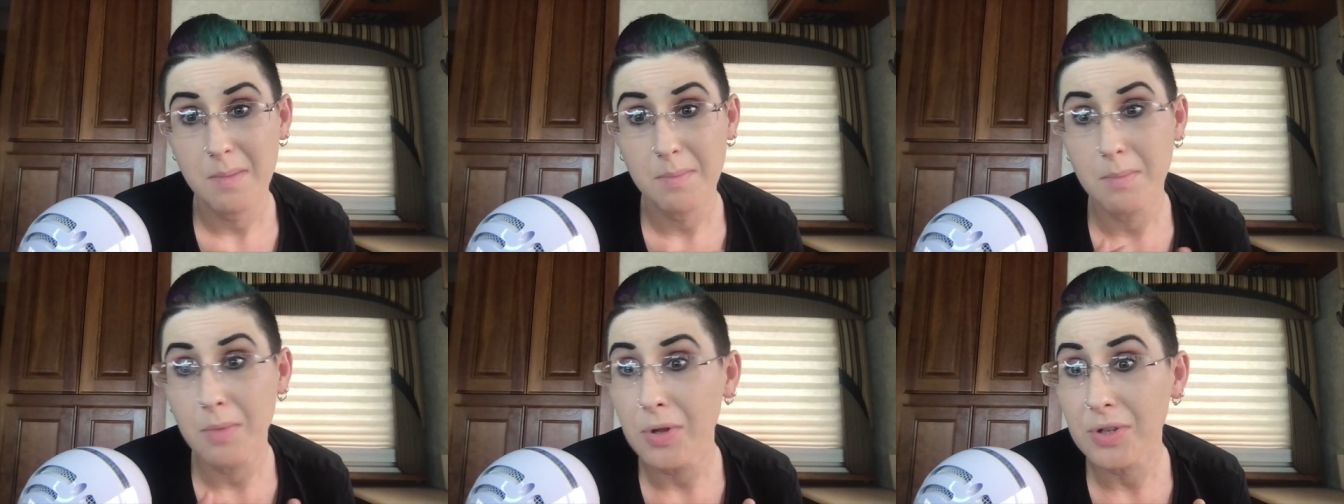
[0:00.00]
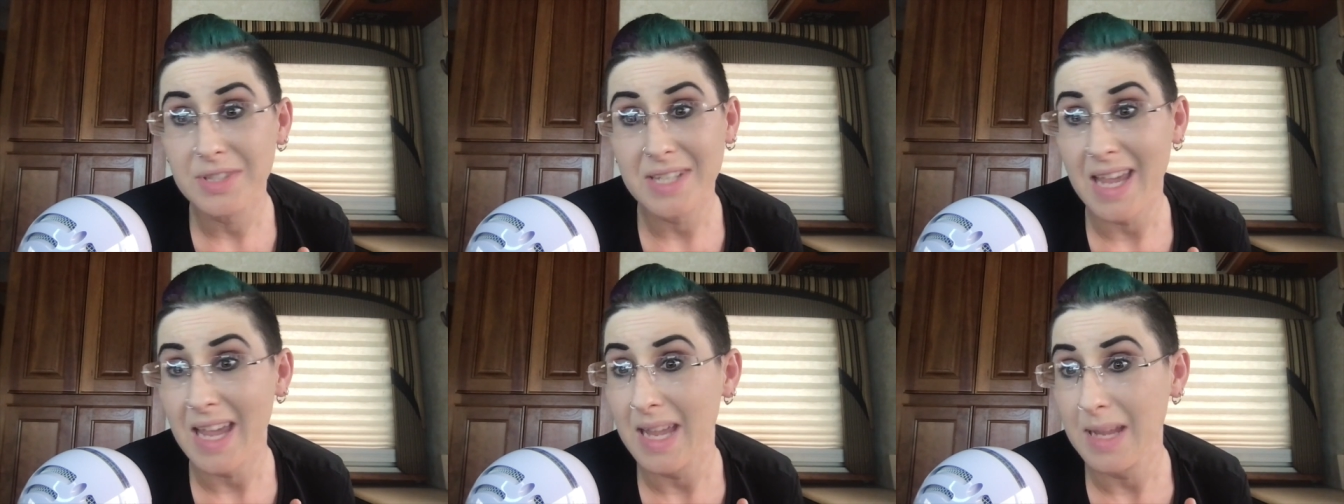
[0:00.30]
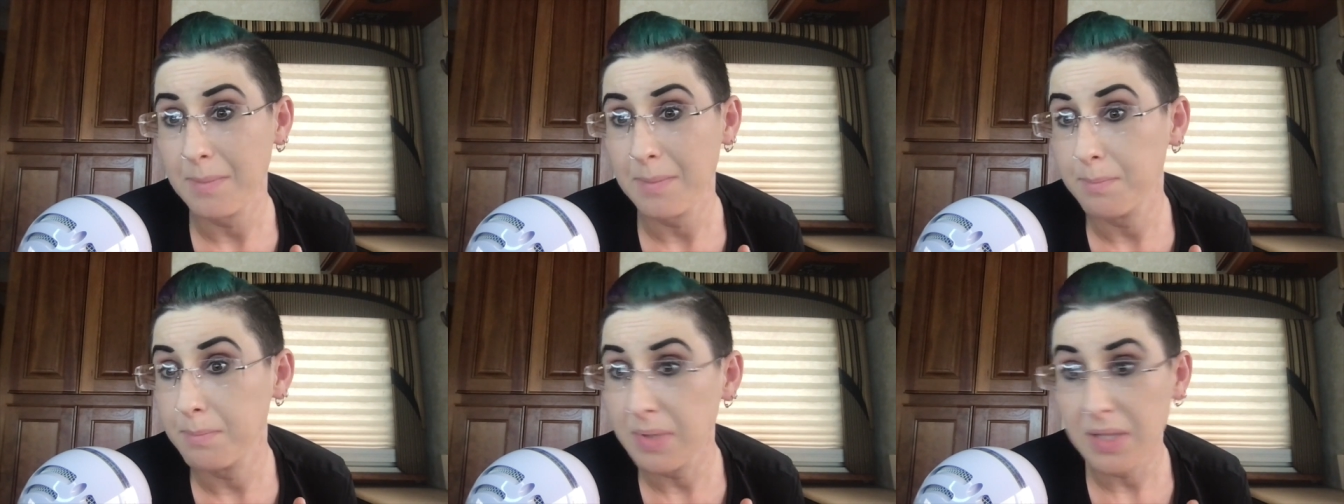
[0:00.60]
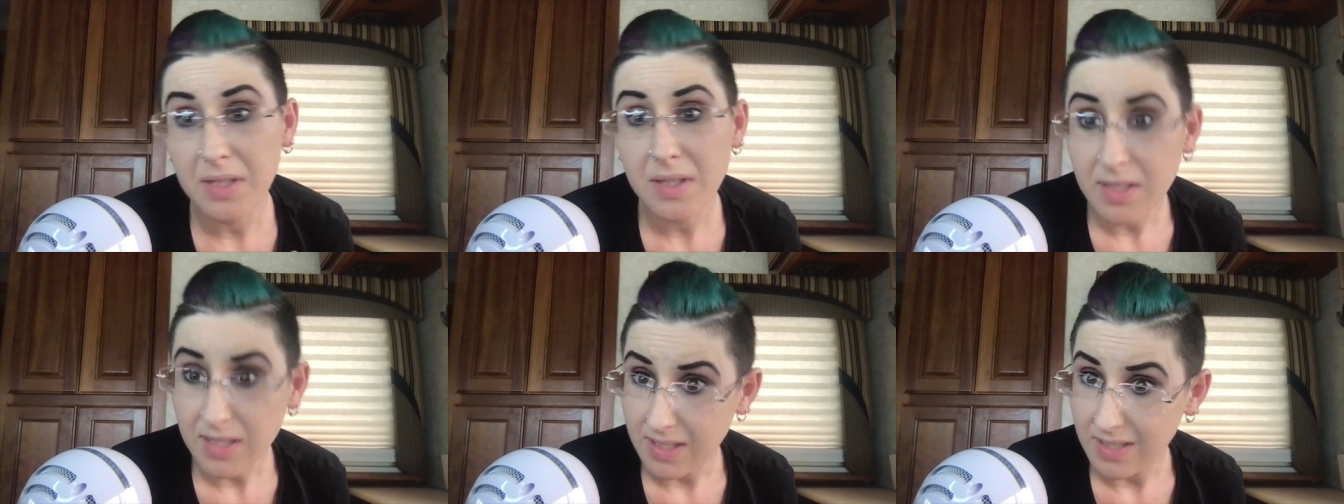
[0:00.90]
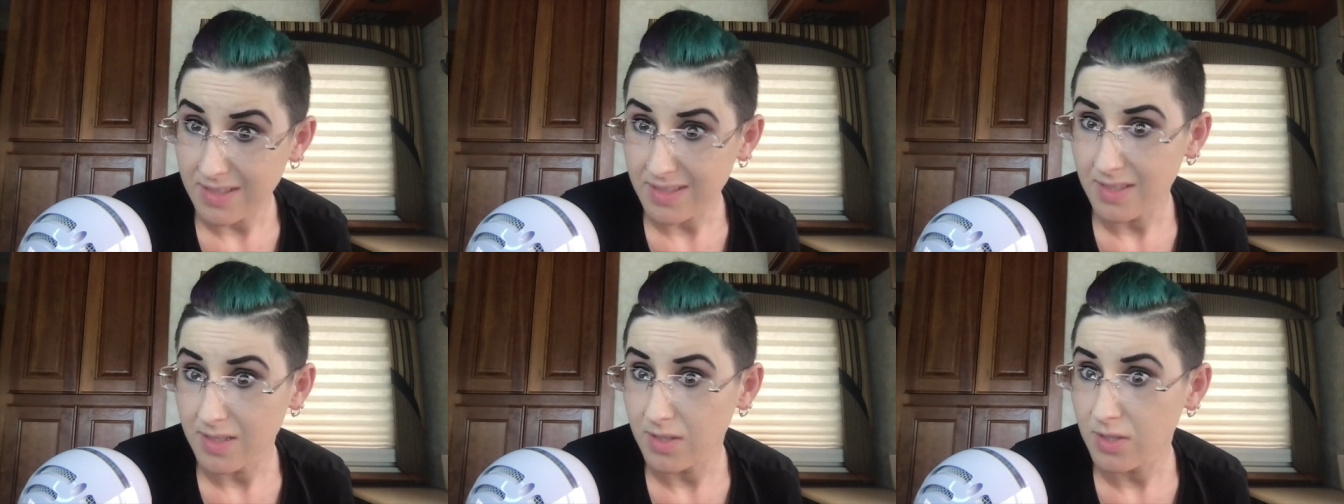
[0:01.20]
multi
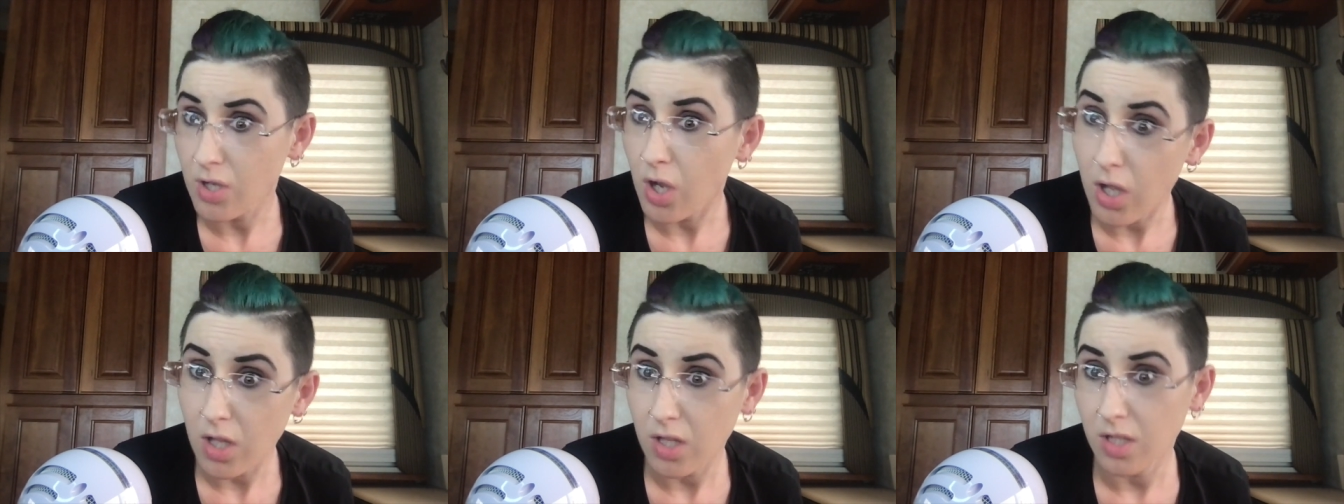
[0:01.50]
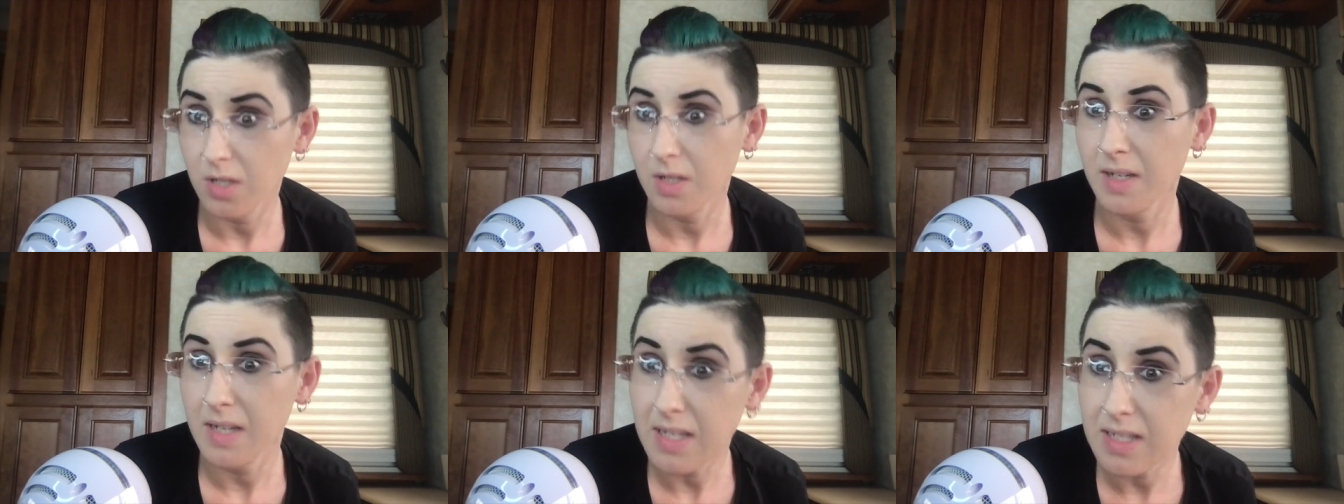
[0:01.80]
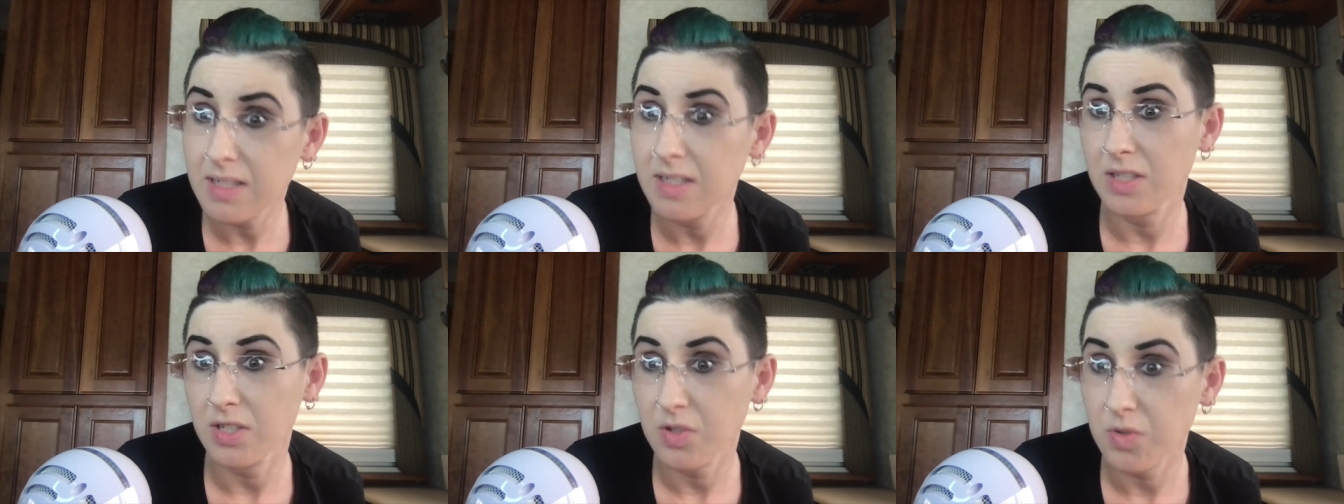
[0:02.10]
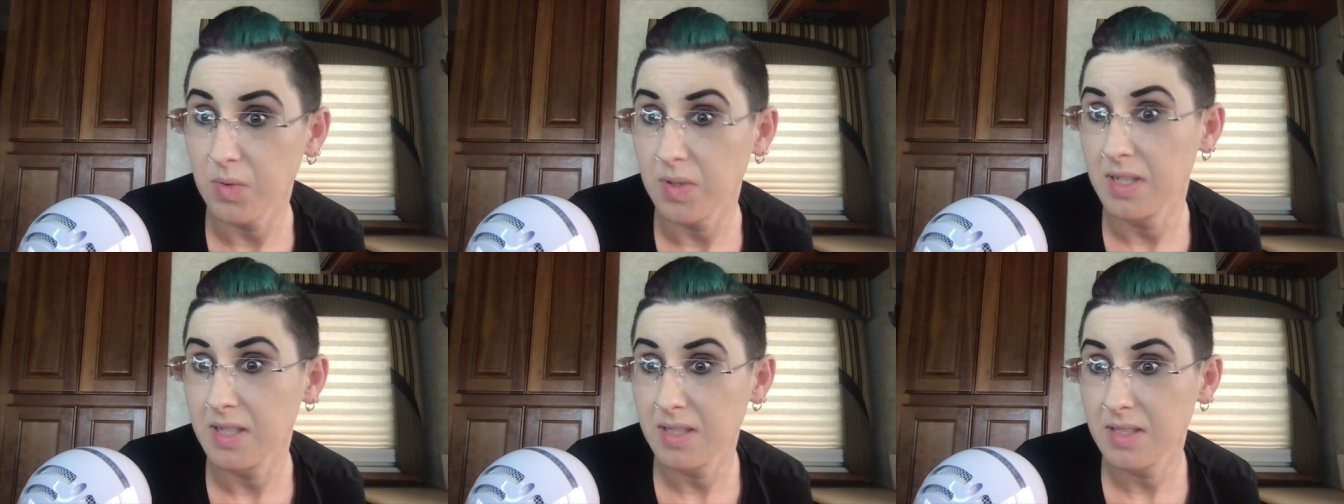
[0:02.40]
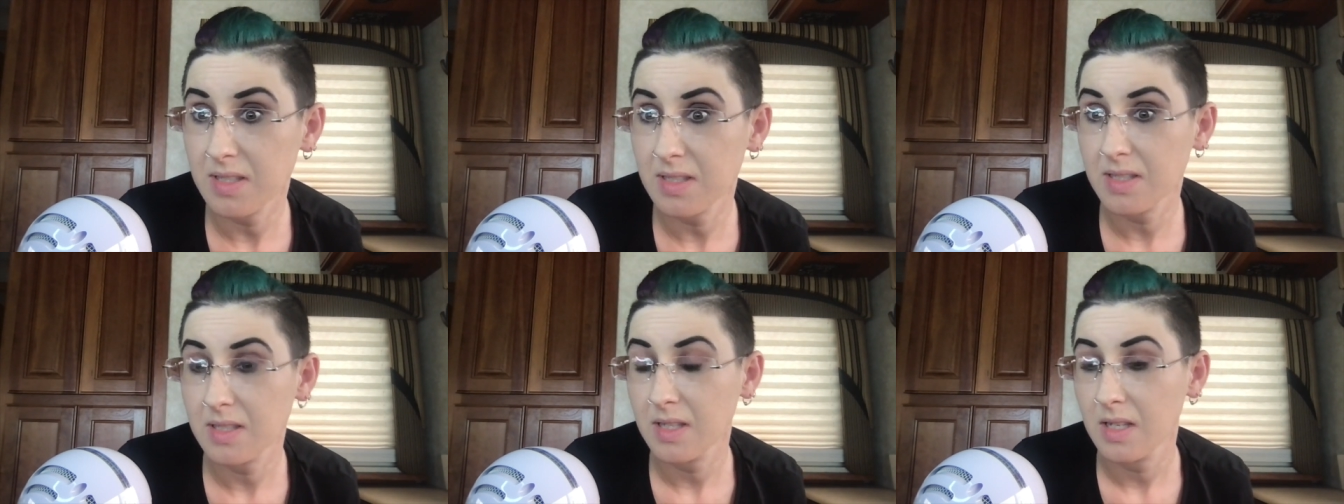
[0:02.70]
billion dollar
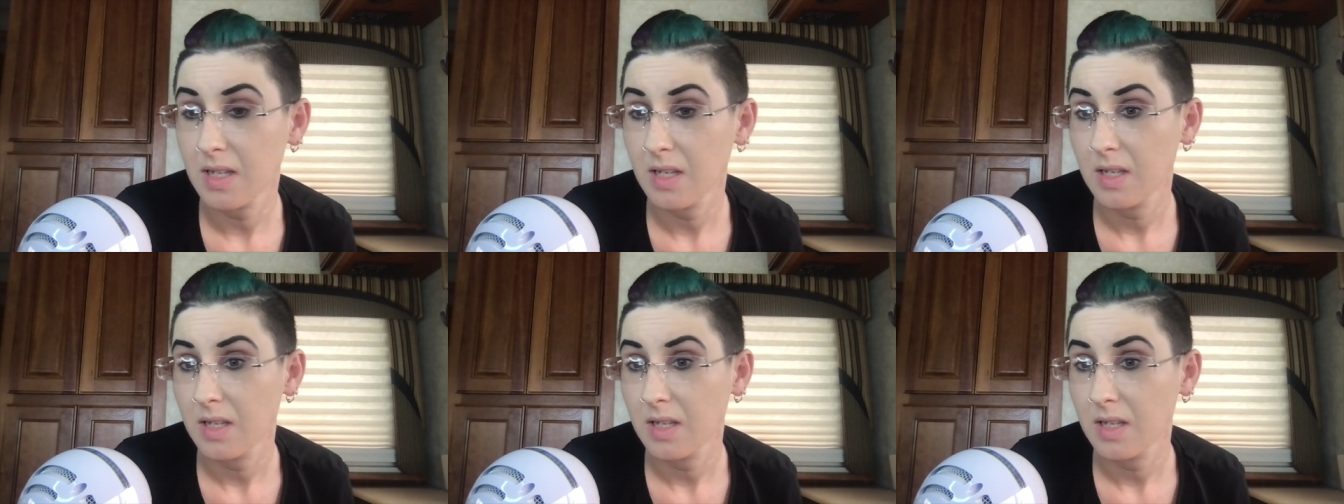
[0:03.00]
industries,